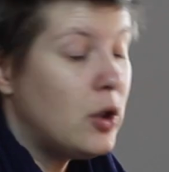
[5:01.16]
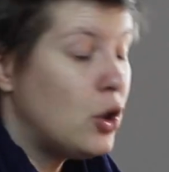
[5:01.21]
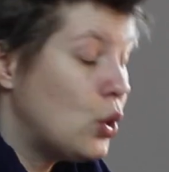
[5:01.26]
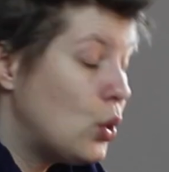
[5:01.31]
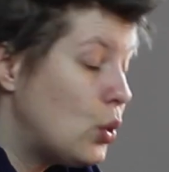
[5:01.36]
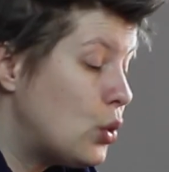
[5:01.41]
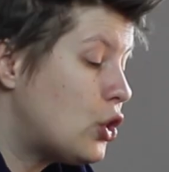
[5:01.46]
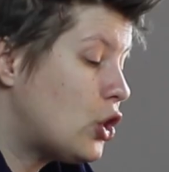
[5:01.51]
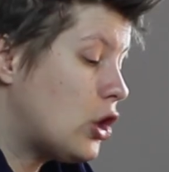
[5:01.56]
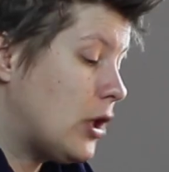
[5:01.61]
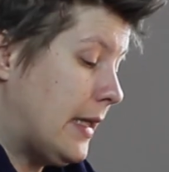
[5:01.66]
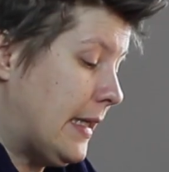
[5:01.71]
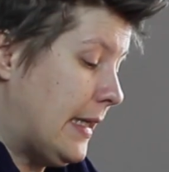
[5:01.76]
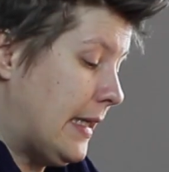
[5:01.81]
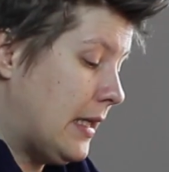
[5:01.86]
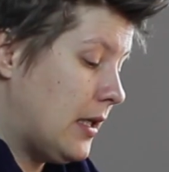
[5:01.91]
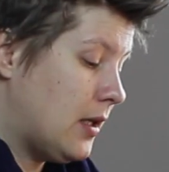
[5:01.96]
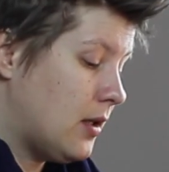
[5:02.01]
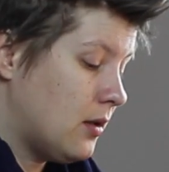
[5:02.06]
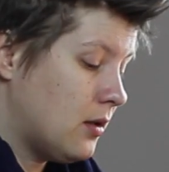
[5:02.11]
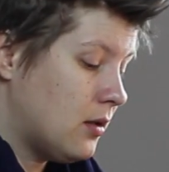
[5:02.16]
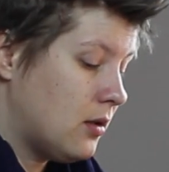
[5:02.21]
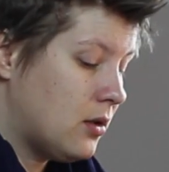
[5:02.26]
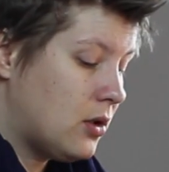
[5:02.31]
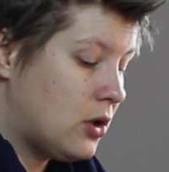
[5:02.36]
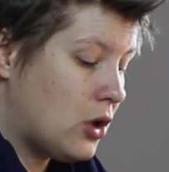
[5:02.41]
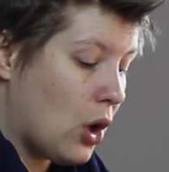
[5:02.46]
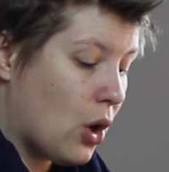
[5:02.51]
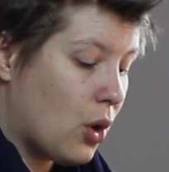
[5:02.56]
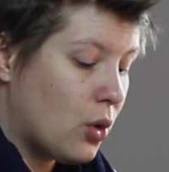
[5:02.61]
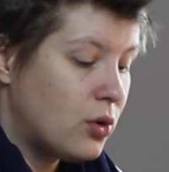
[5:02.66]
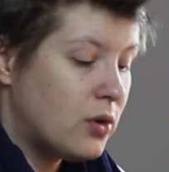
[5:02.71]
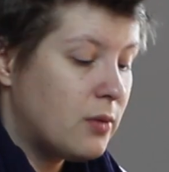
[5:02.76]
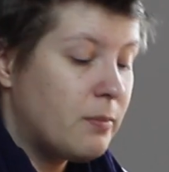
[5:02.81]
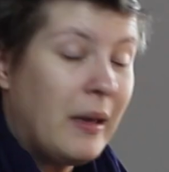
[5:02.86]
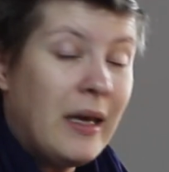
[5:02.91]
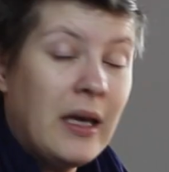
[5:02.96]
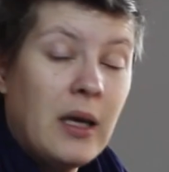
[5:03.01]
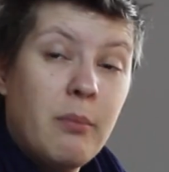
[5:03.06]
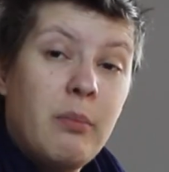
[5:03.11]
usually don't
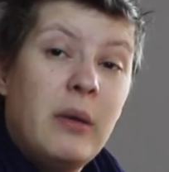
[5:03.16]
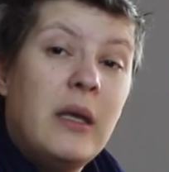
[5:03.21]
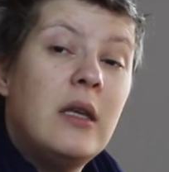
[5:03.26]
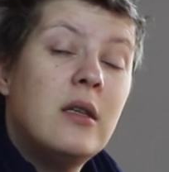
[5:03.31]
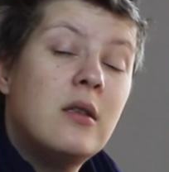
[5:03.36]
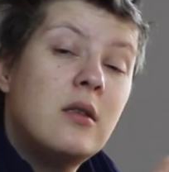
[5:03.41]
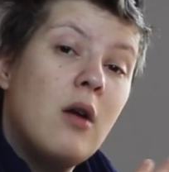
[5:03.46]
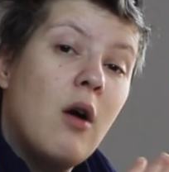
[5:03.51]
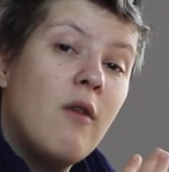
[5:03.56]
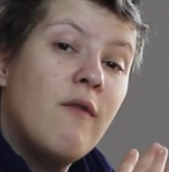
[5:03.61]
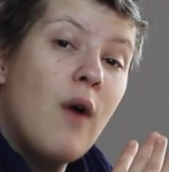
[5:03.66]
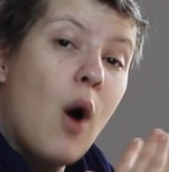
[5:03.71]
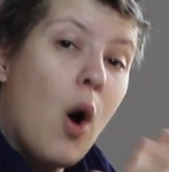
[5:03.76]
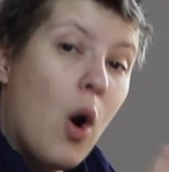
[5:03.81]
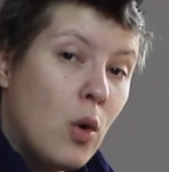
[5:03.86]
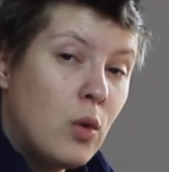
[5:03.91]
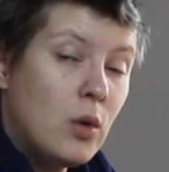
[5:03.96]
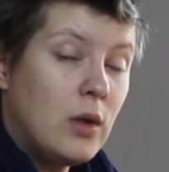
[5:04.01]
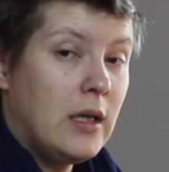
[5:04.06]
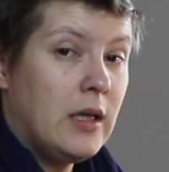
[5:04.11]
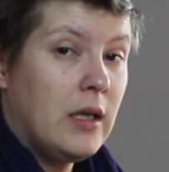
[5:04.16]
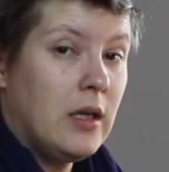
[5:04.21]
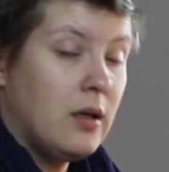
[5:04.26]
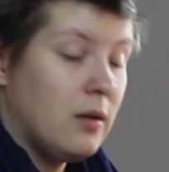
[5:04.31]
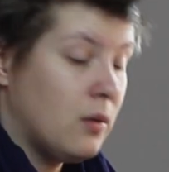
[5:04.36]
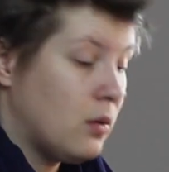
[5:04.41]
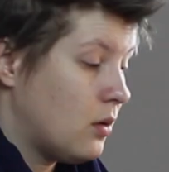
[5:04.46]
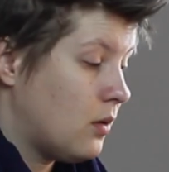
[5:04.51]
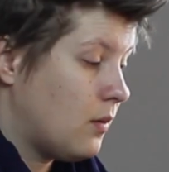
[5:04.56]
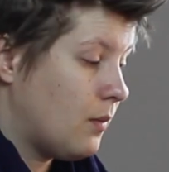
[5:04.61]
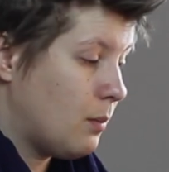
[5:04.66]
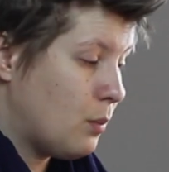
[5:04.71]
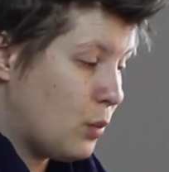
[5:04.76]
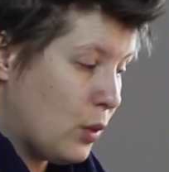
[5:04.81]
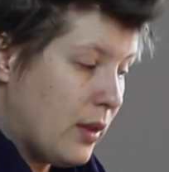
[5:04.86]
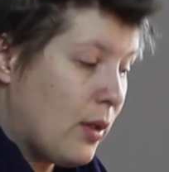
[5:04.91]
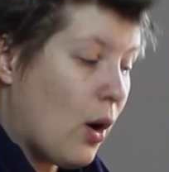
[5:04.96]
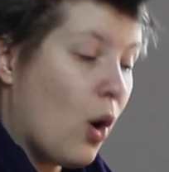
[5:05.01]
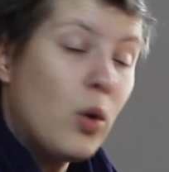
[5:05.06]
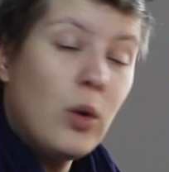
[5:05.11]
make a piece of only
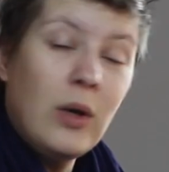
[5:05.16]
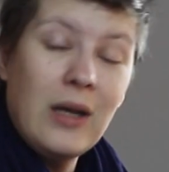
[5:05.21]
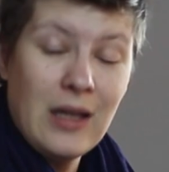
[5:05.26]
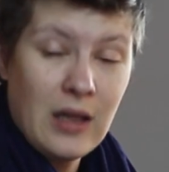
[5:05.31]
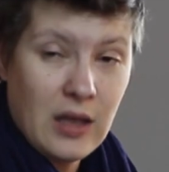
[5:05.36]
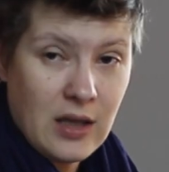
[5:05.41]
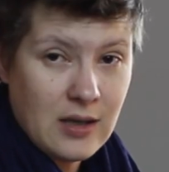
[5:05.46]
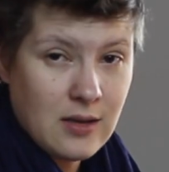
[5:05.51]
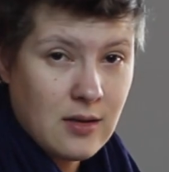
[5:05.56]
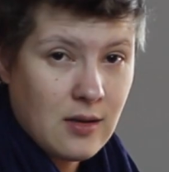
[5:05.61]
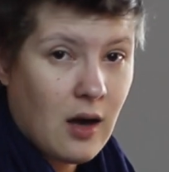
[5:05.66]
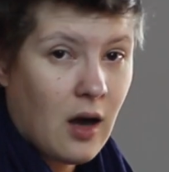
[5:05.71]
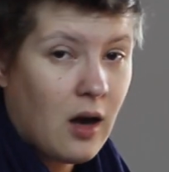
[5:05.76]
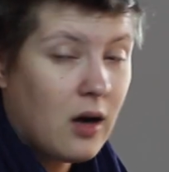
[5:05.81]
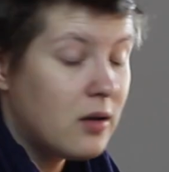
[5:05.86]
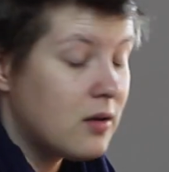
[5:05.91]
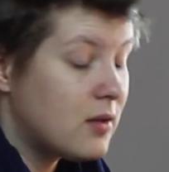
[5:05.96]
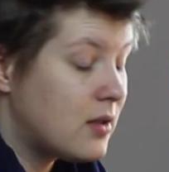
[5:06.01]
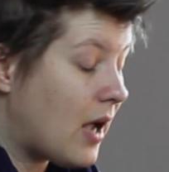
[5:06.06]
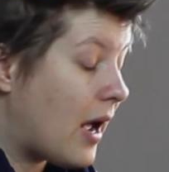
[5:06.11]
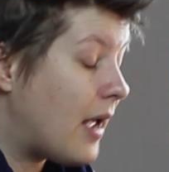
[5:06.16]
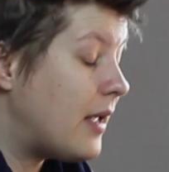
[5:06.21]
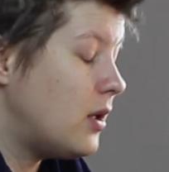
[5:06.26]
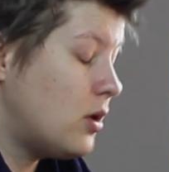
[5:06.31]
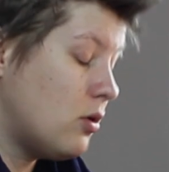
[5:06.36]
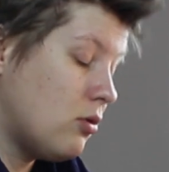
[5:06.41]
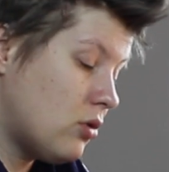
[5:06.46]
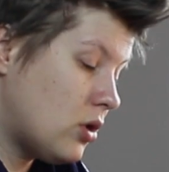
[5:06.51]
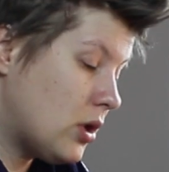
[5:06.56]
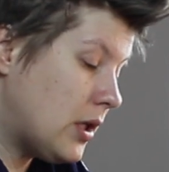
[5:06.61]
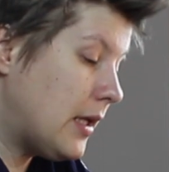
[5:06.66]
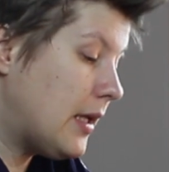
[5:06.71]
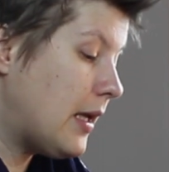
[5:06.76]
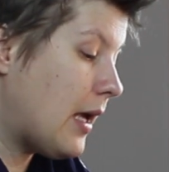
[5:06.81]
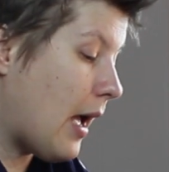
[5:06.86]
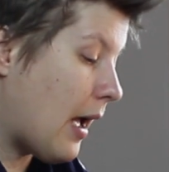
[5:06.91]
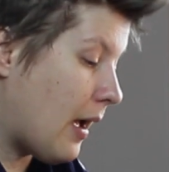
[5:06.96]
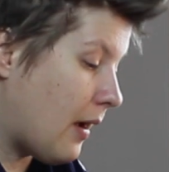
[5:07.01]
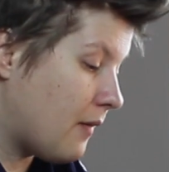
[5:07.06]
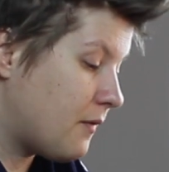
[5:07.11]
with only these colors. I usually
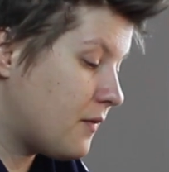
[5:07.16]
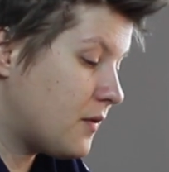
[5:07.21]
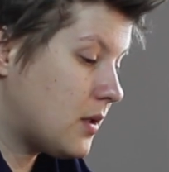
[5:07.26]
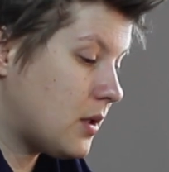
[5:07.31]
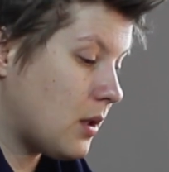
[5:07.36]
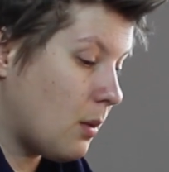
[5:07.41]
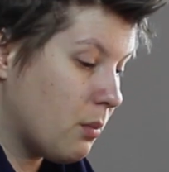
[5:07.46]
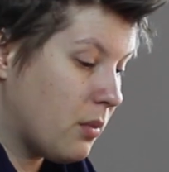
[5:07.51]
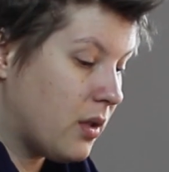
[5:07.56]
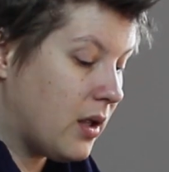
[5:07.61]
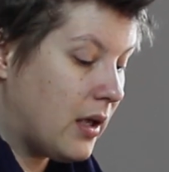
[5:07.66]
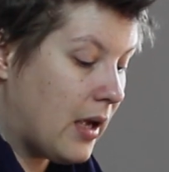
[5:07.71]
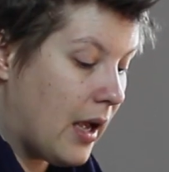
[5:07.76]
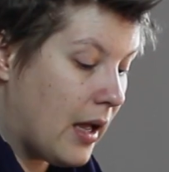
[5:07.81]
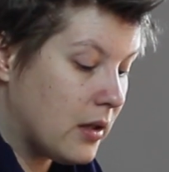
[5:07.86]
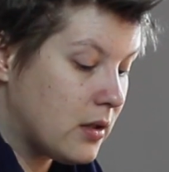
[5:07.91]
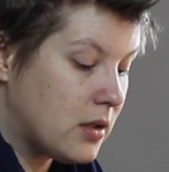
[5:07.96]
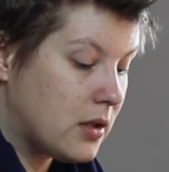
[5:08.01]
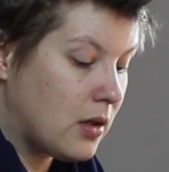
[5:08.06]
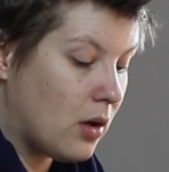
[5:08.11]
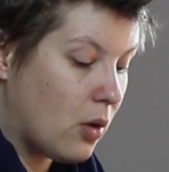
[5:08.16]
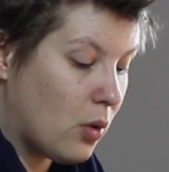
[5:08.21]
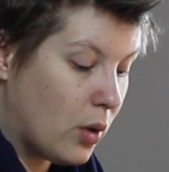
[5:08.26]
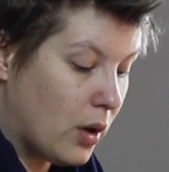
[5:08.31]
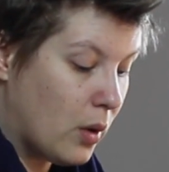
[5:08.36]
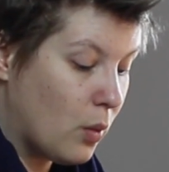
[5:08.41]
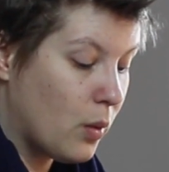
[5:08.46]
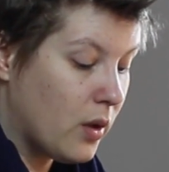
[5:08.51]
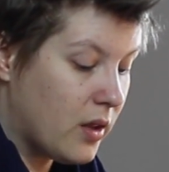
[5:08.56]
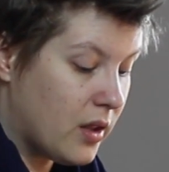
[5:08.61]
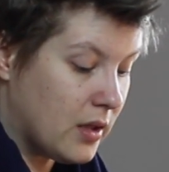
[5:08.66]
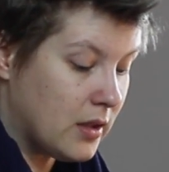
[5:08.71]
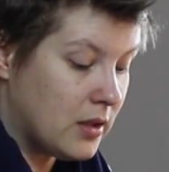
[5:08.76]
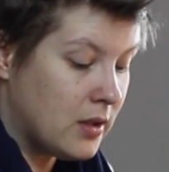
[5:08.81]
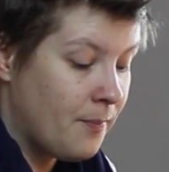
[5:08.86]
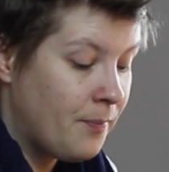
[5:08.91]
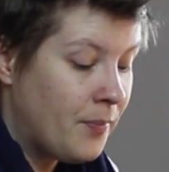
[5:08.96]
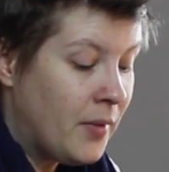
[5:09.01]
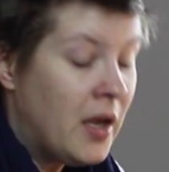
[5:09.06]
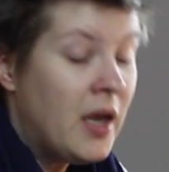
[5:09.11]
have something else going with it.